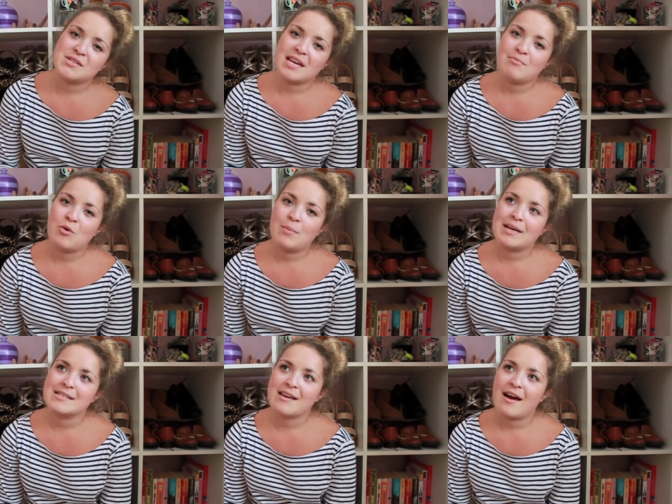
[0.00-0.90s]
anymore
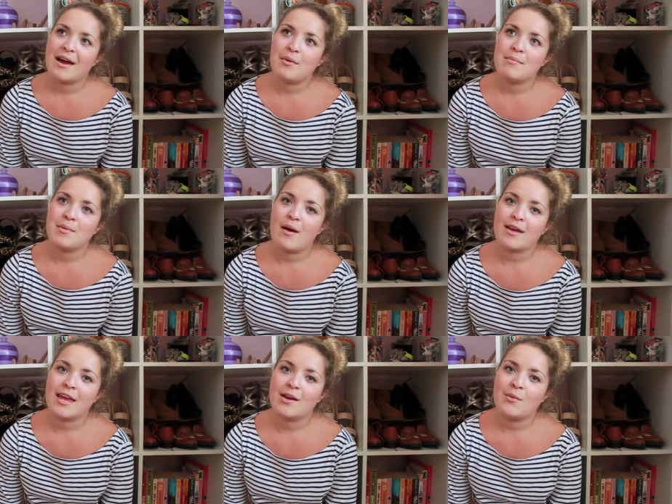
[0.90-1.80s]
because I won't be
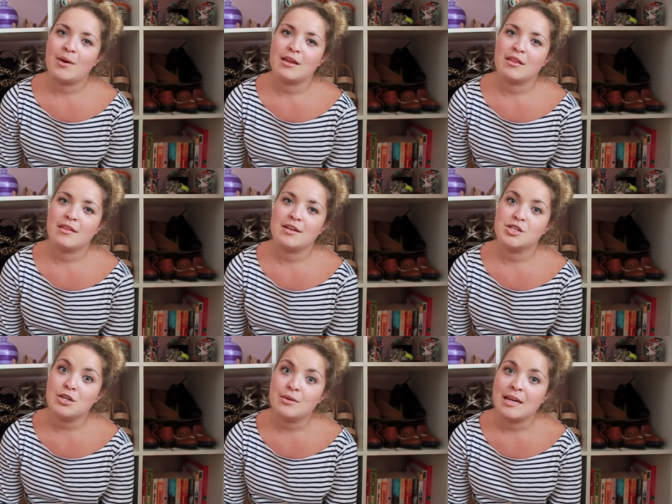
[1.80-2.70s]
working with
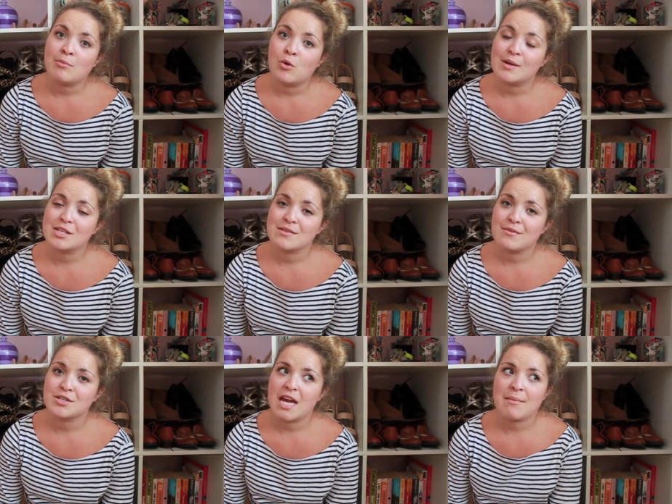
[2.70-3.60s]
June anymore, which is a
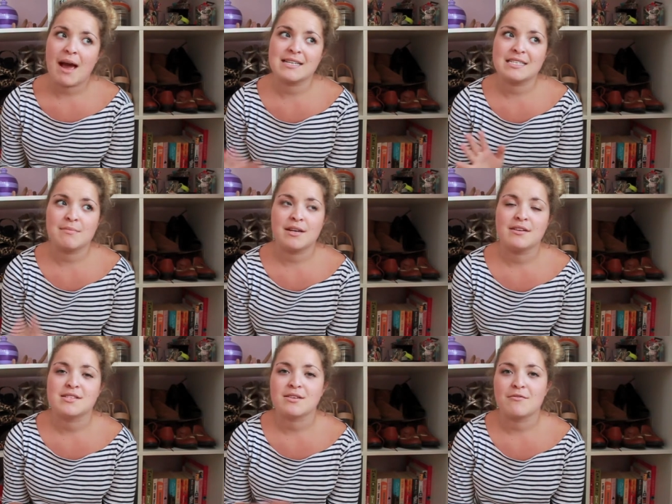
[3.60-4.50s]
real shame. I handed in my
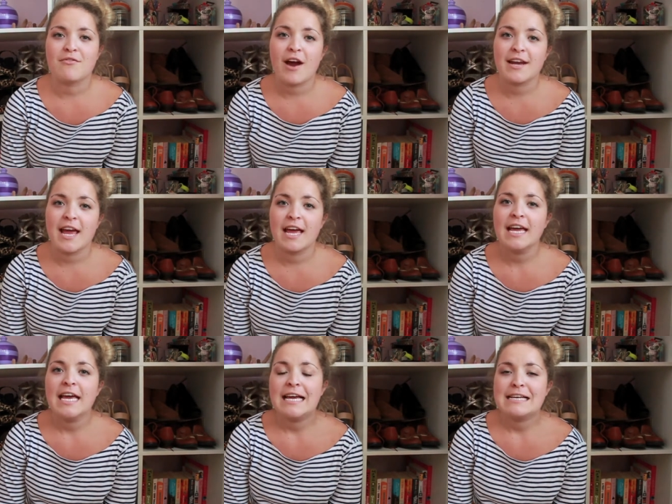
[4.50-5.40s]
notice on Friday,
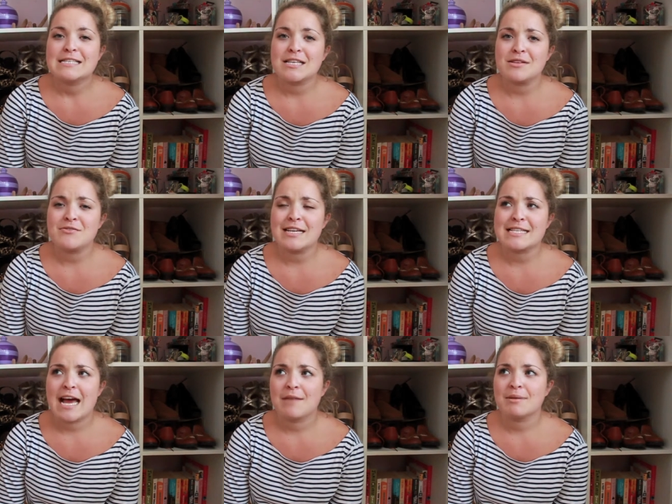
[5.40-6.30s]
so it's really
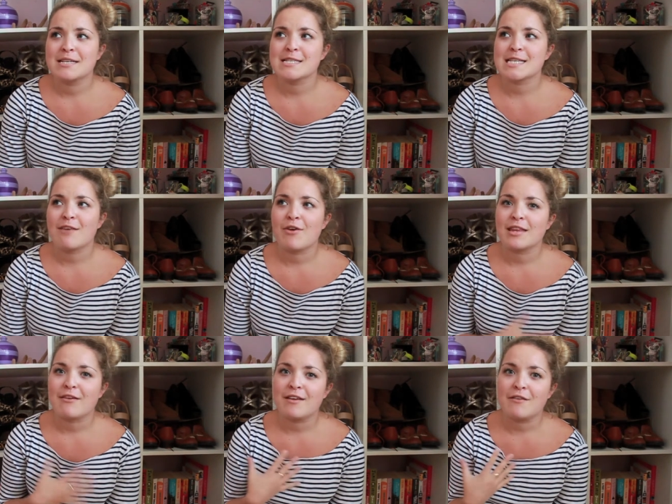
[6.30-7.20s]
sad because I've worked
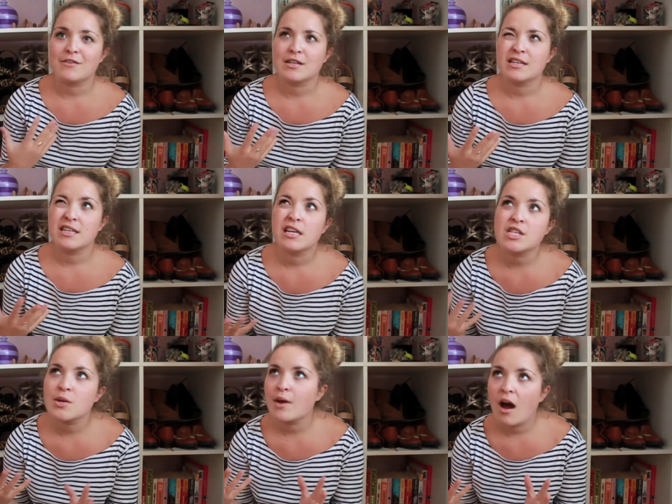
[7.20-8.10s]
there for now for
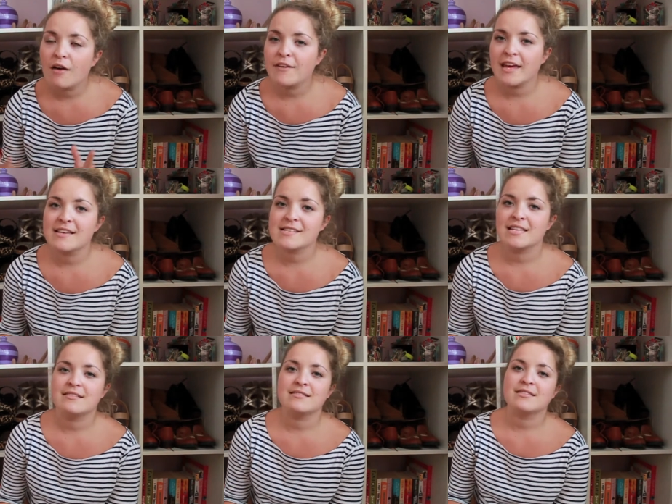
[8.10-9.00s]
2.5 years,
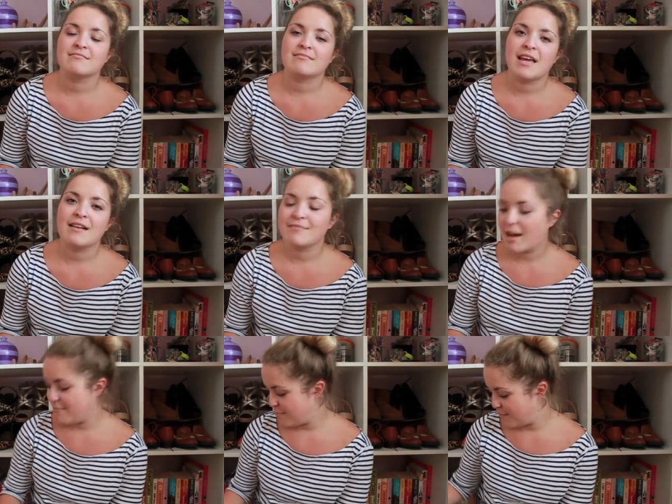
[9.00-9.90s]
and yeah,
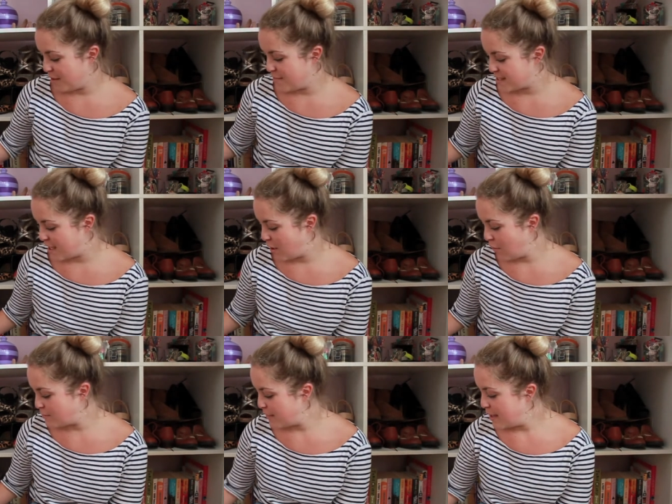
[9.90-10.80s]
I'm going to miss it a
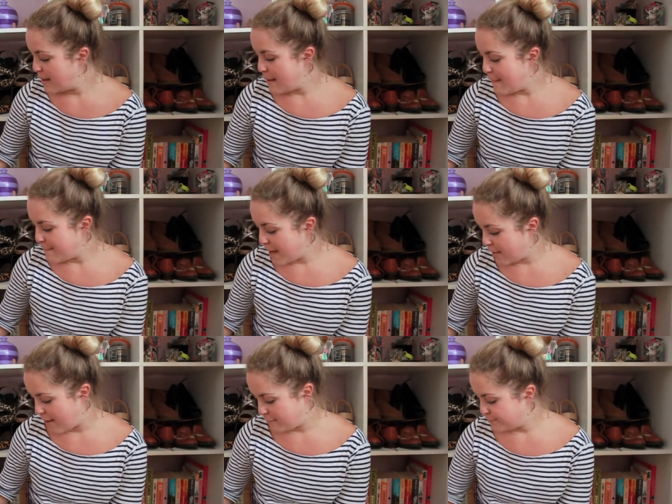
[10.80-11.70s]
lot. But
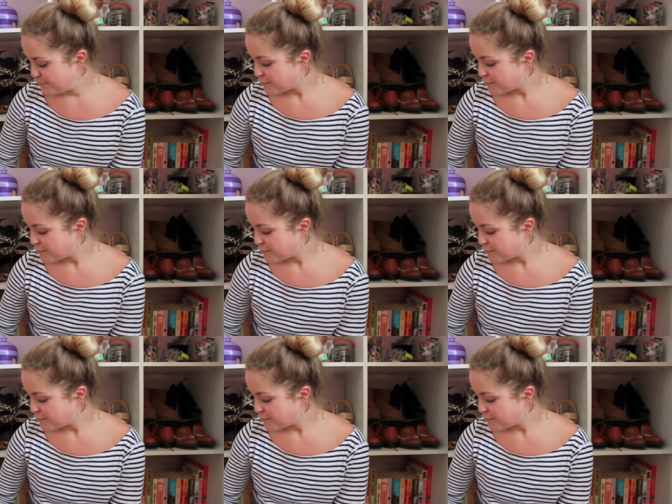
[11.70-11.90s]
anyway,